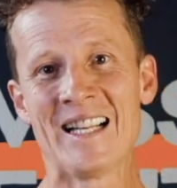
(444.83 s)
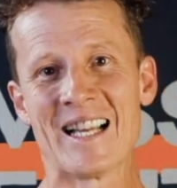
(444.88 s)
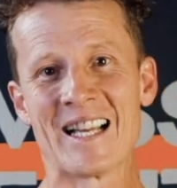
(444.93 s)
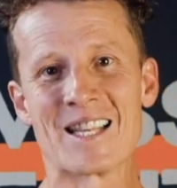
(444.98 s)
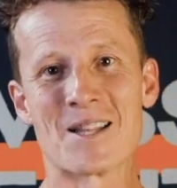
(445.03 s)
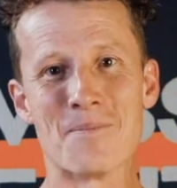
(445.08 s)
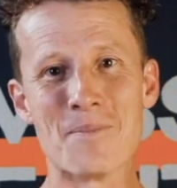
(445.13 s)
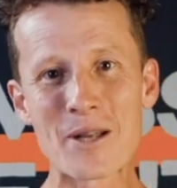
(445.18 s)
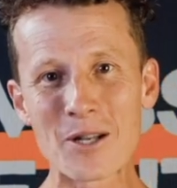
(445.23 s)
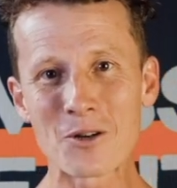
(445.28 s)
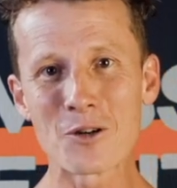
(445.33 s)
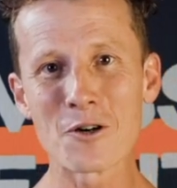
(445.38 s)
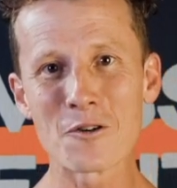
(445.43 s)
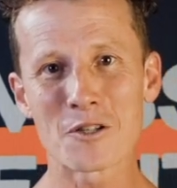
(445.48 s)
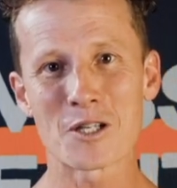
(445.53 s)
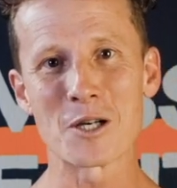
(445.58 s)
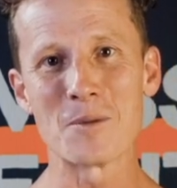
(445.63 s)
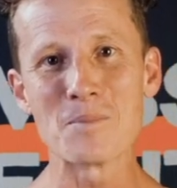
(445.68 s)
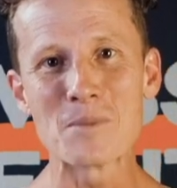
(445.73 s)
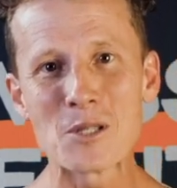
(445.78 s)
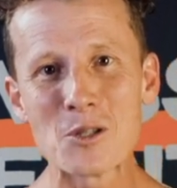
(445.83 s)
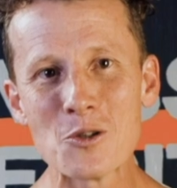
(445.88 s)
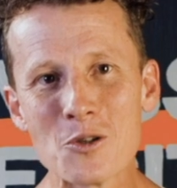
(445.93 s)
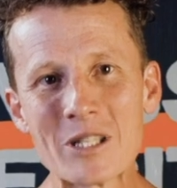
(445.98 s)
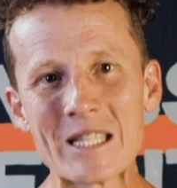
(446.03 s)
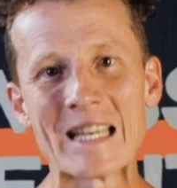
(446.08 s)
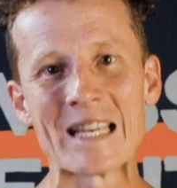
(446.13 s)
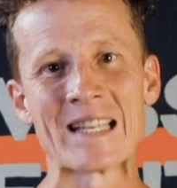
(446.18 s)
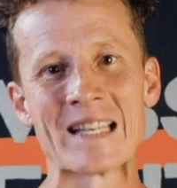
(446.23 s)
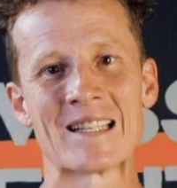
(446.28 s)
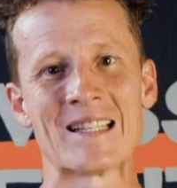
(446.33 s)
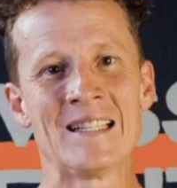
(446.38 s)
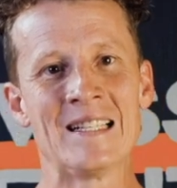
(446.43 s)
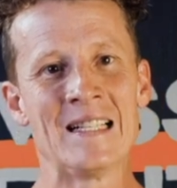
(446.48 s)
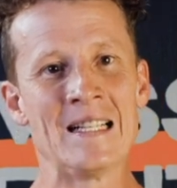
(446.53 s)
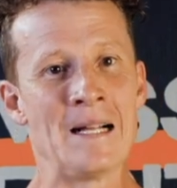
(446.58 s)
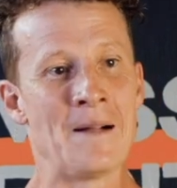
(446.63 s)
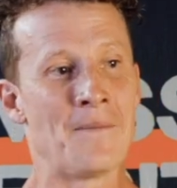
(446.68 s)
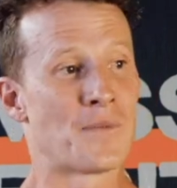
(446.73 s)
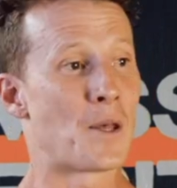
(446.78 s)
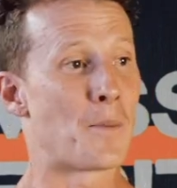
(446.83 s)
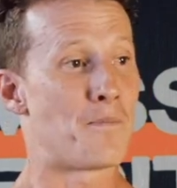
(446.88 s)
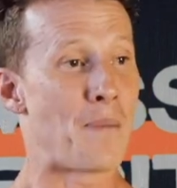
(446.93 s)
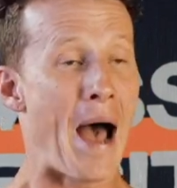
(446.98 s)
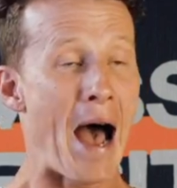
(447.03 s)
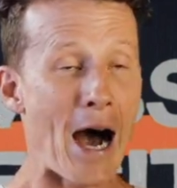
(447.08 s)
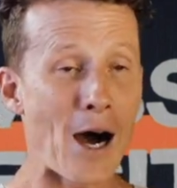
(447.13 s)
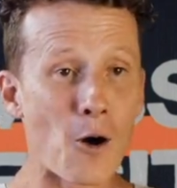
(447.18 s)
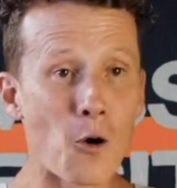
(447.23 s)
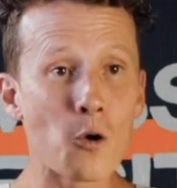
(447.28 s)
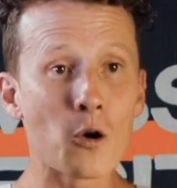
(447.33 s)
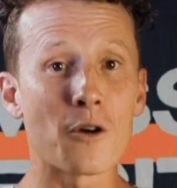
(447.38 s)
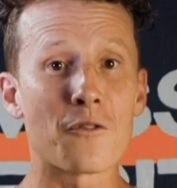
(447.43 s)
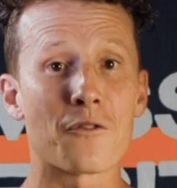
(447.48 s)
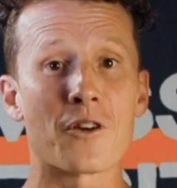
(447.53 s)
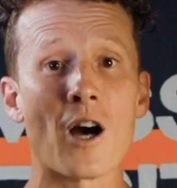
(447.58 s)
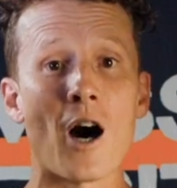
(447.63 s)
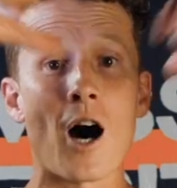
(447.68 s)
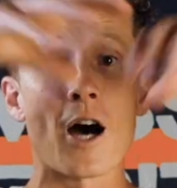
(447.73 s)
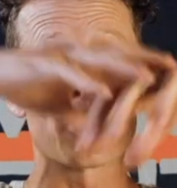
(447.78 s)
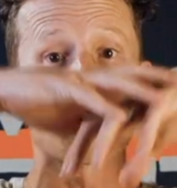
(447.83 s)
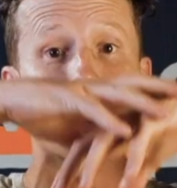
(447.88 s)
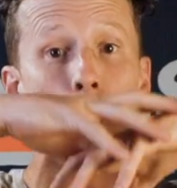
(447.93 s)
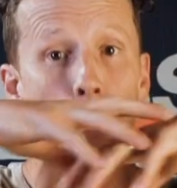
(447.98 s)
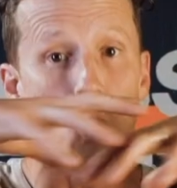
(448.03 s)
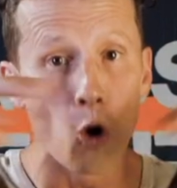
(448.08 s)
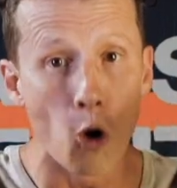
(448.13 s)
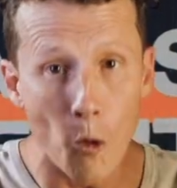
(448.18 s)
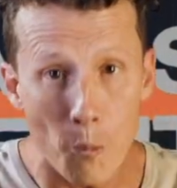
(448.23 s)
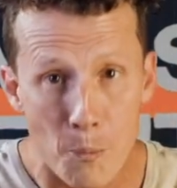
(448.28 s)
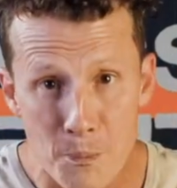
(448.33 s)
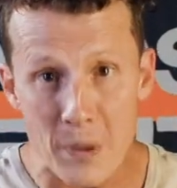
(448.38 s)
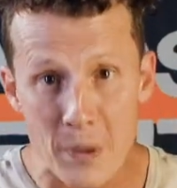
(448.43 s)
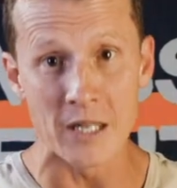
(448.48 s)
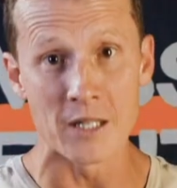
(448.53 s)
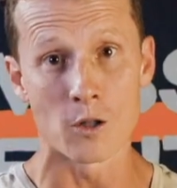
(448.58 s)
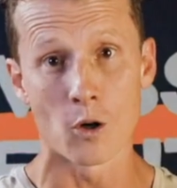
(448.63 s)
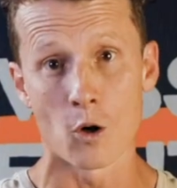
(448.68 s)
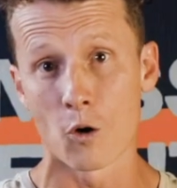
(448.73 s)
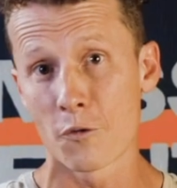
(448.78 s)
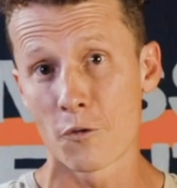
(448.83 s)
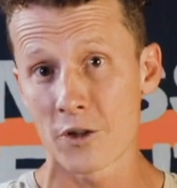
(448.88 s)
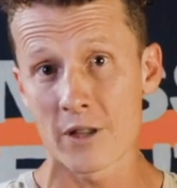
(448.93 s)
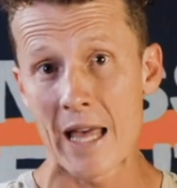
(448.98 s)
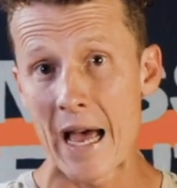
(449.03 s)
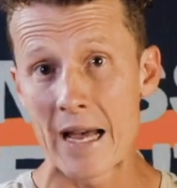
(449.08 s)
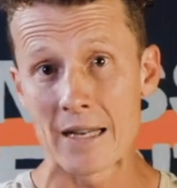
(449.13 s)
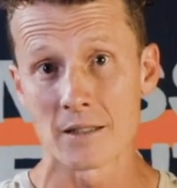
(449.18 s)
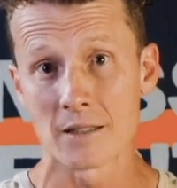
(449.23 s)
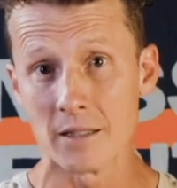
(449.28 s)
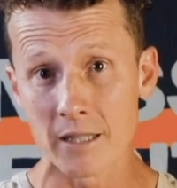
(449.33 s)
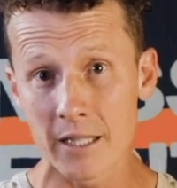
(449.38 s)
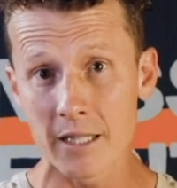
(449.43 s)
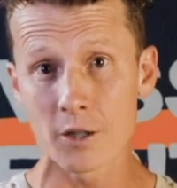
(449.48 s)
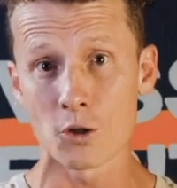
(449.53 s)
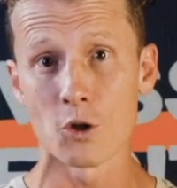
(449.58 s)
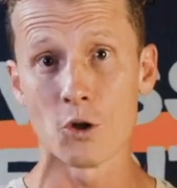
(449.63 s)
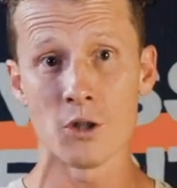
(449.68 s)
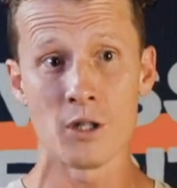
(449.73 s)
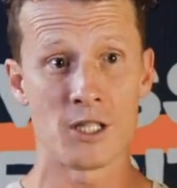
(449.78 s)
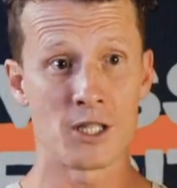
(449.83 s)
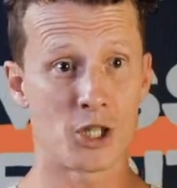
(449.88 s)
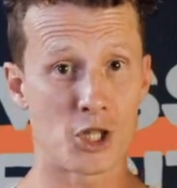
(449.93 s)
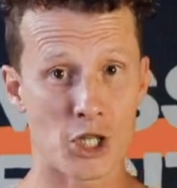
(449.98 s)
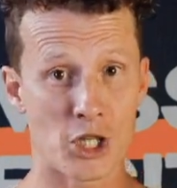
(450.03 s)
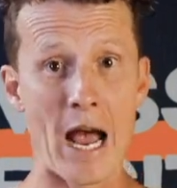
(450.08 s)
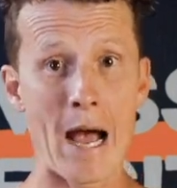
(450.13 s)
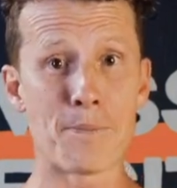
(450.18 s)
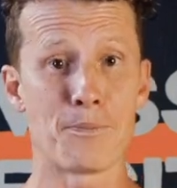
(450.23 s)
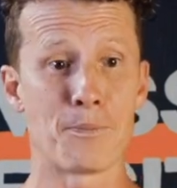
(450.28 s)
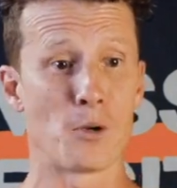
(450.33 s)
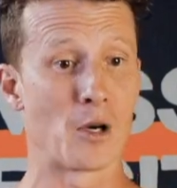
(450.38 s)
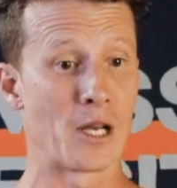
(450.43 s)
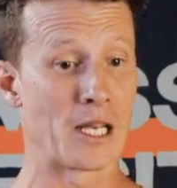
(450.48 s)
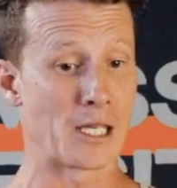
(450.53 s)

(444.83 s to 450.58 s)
In the middle of communion, the power of God opened over that little chapel.